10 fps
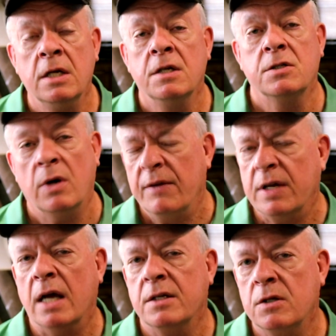So I've
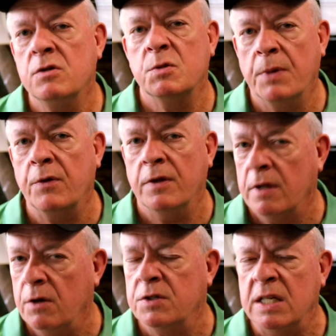got to use both of
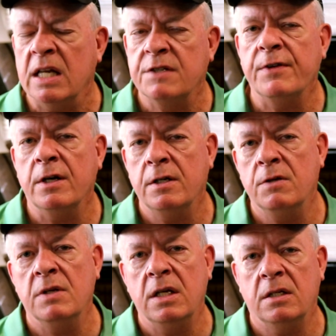those, and that's very
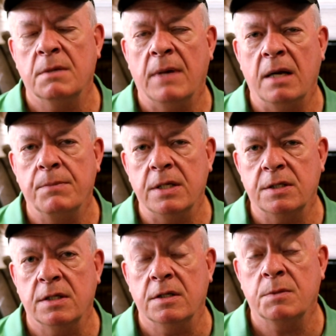unique to my
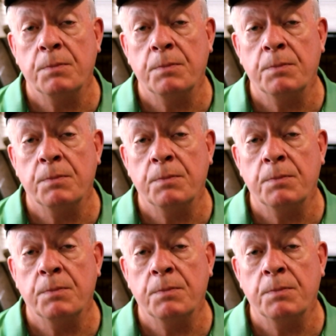business.